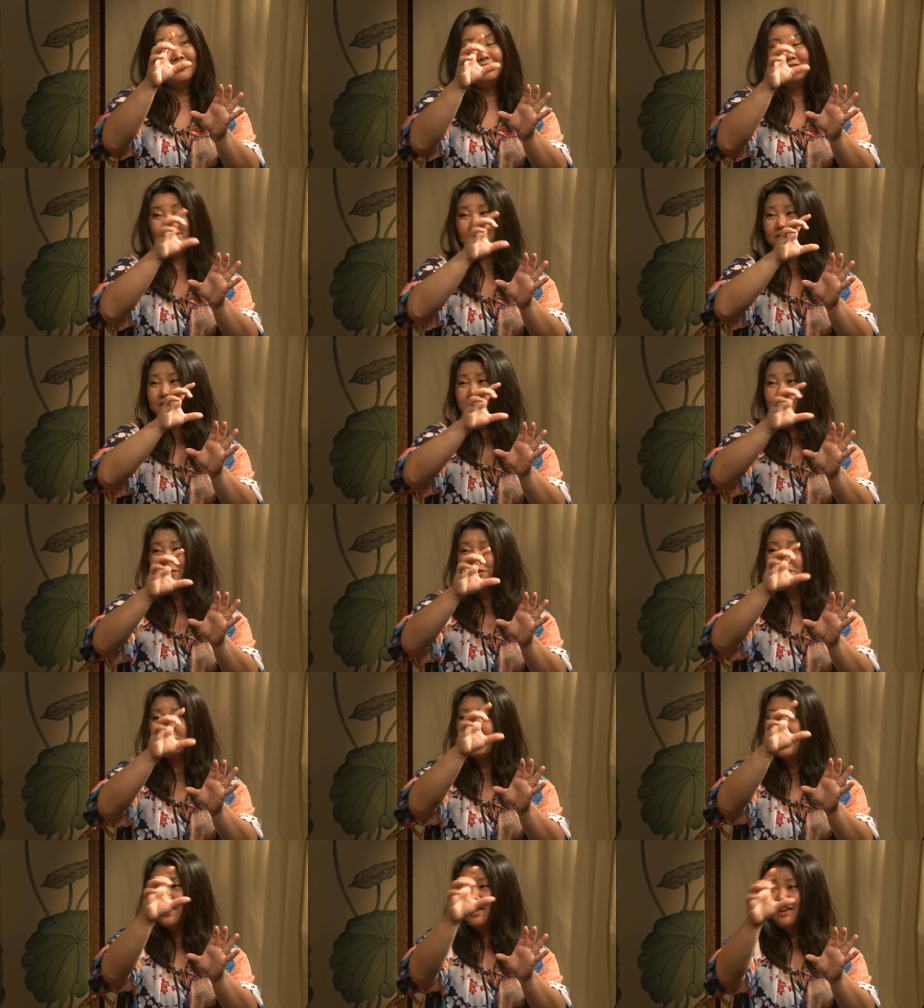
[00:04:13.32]
float
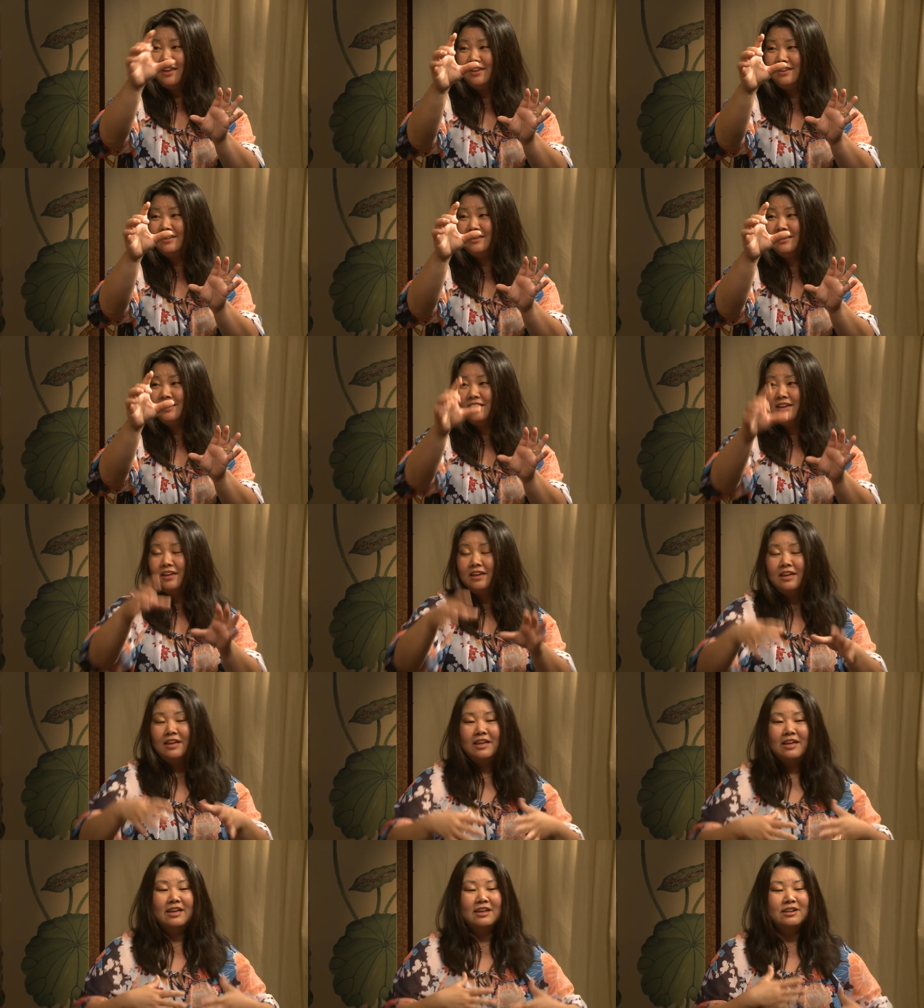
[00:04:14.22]
away. Right.
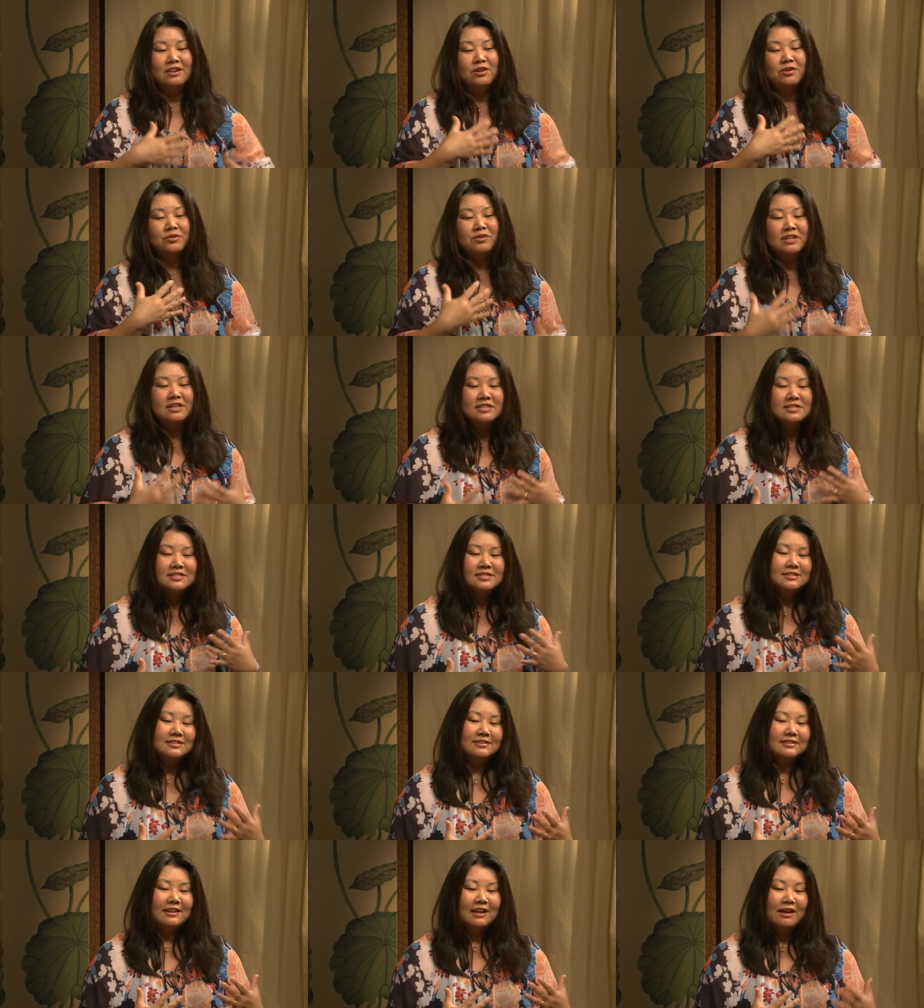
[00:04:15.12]
And
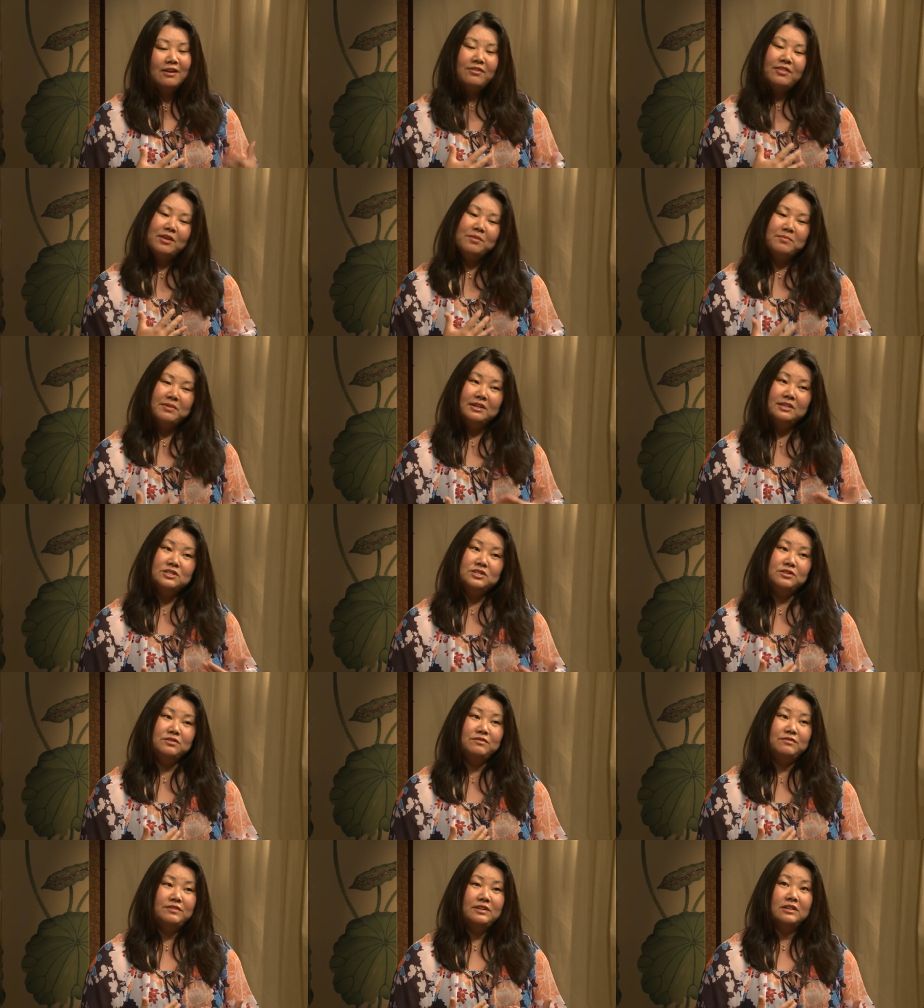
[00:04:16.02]
notice how that makes
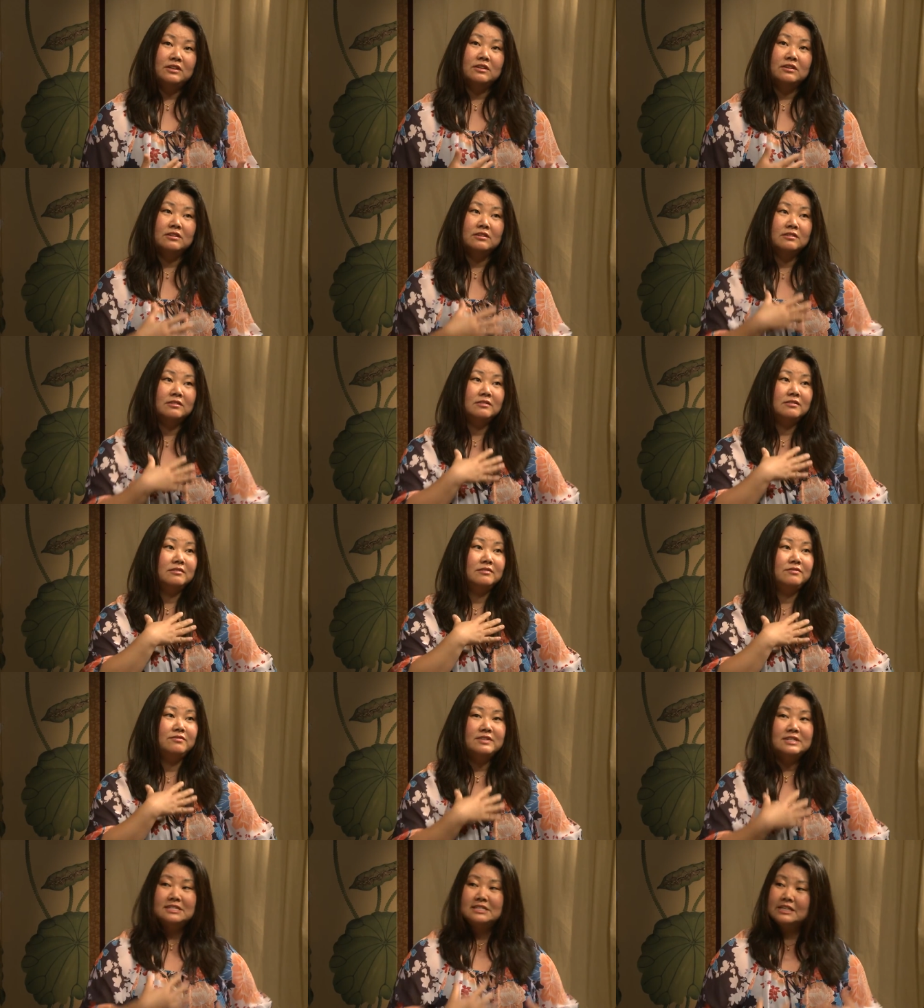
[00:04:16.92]
you feel
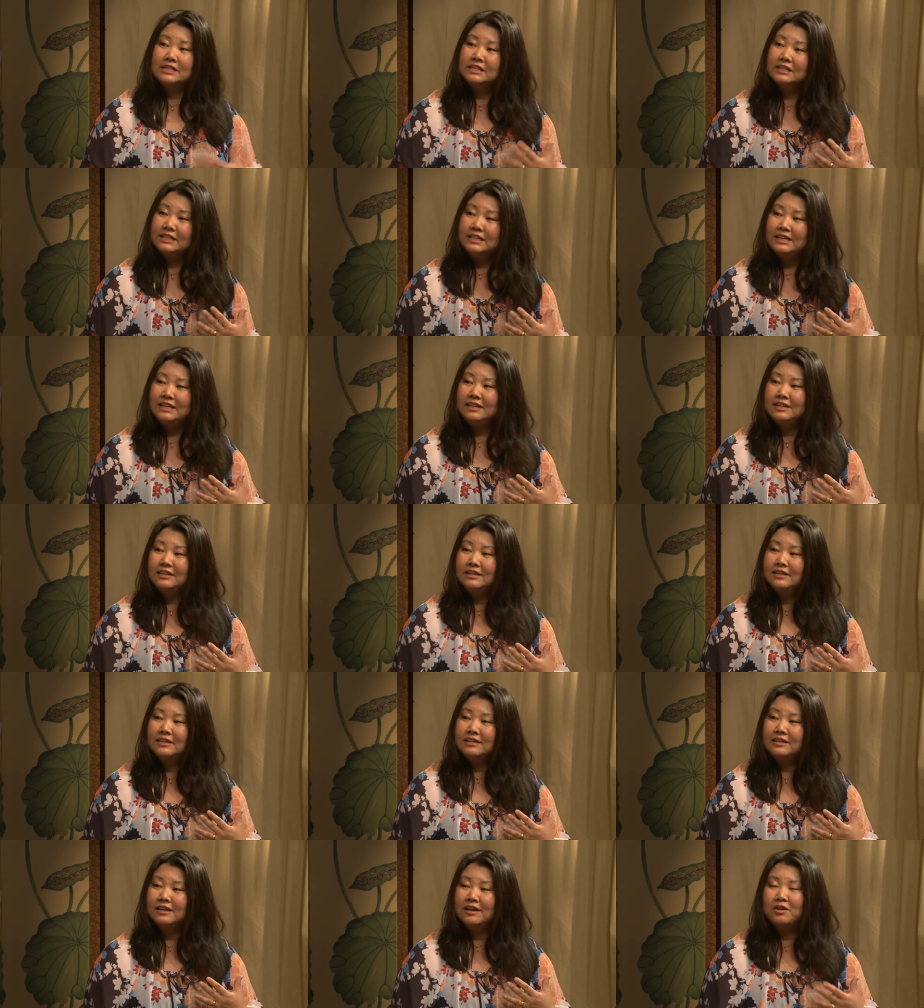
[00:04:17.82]
physically,
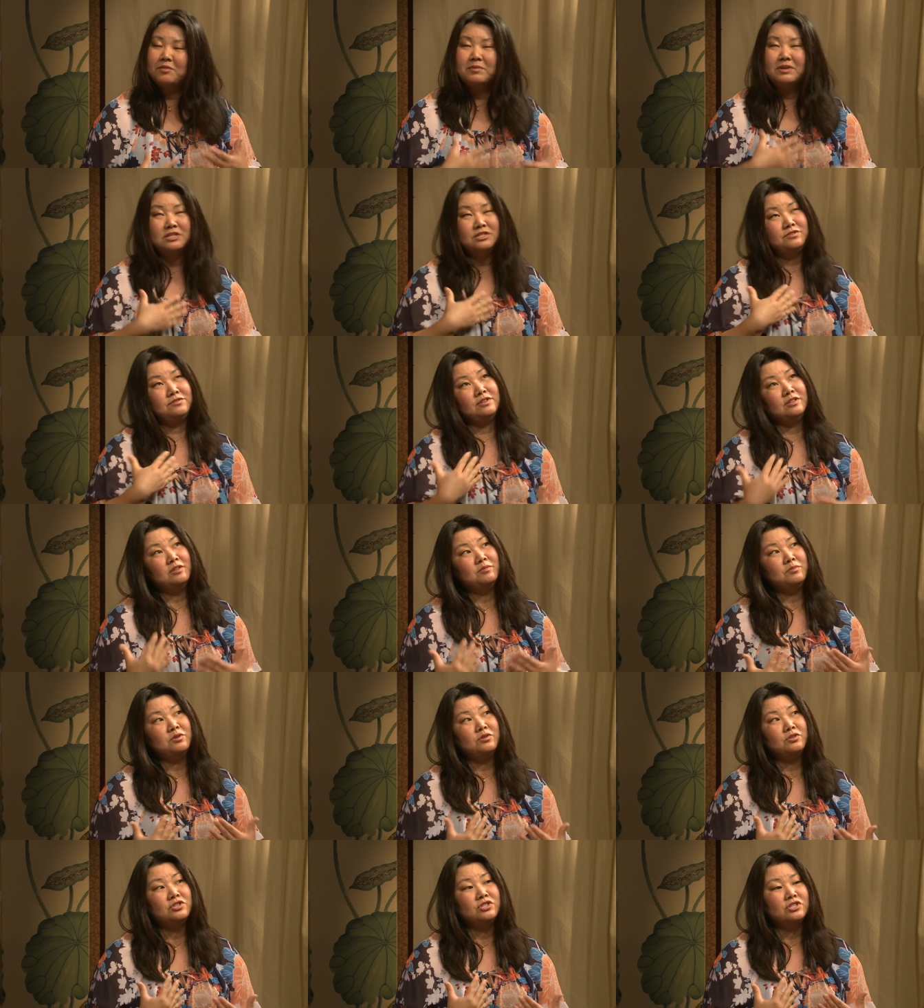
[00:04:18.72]
mm-hmm. how it makes you feel
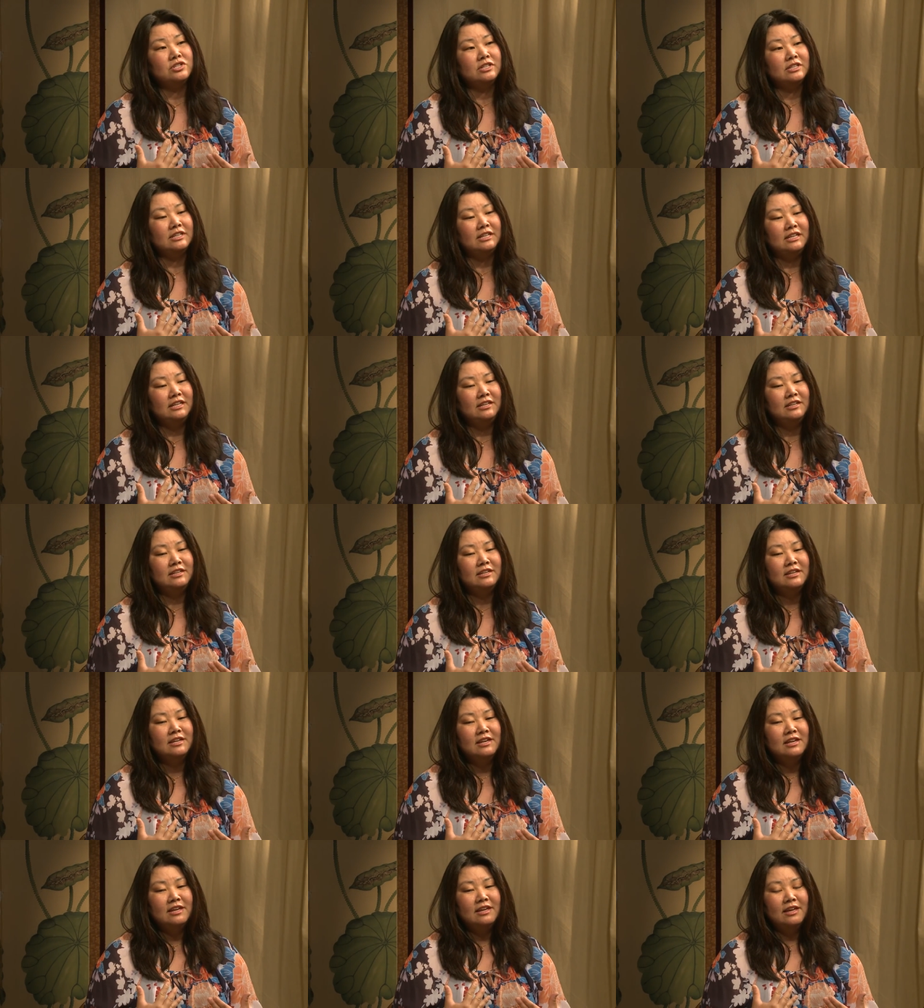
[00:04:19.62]
emotionally,
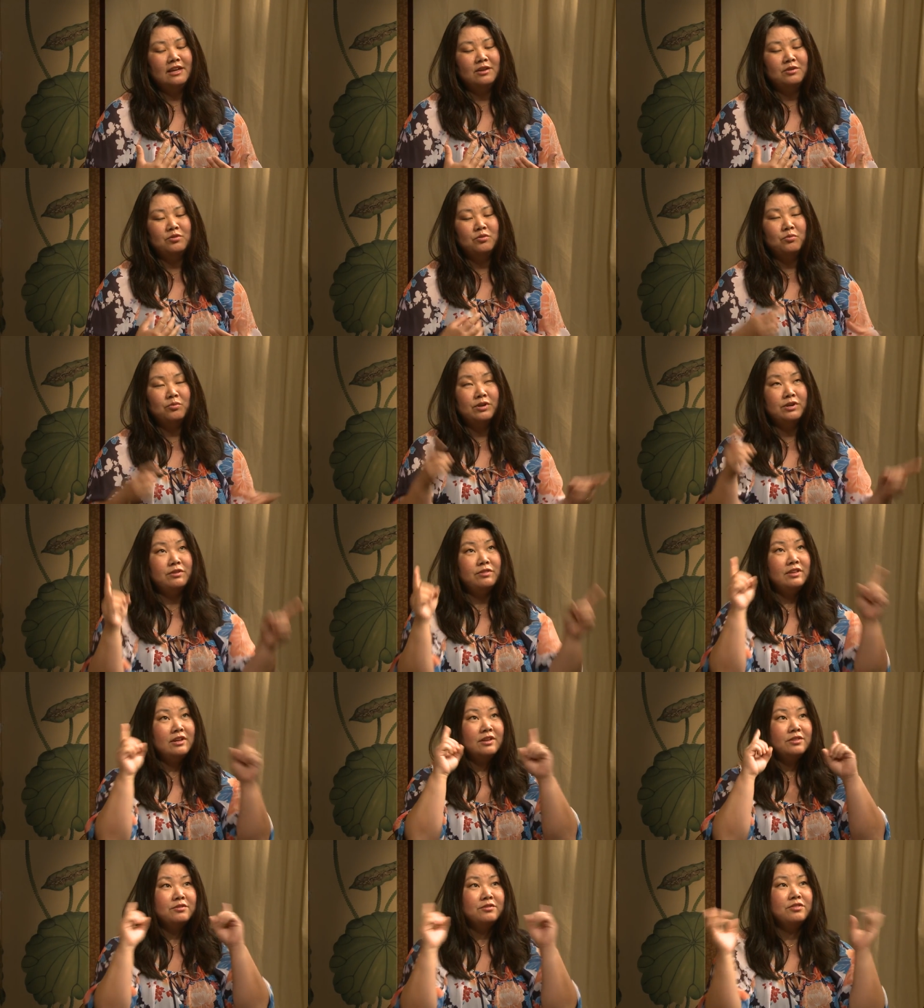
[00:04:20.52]
mm-hmm. and what are
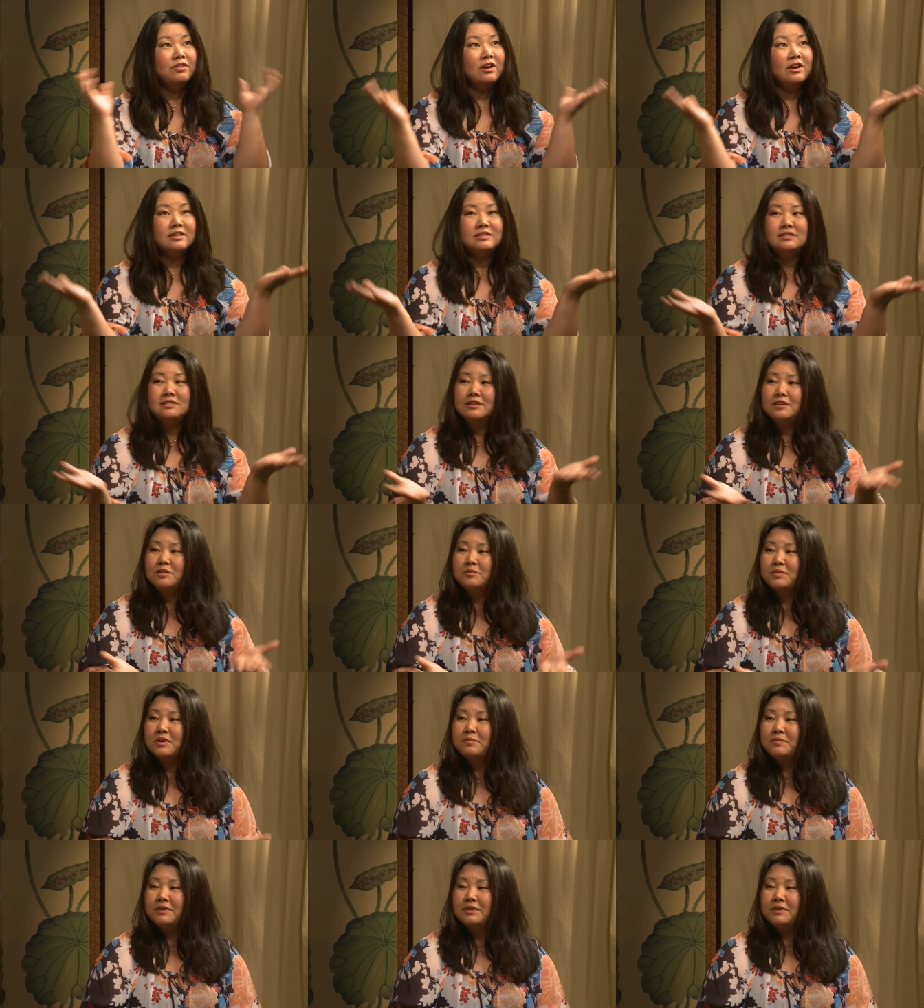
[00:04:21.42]
the other thoughts that you might be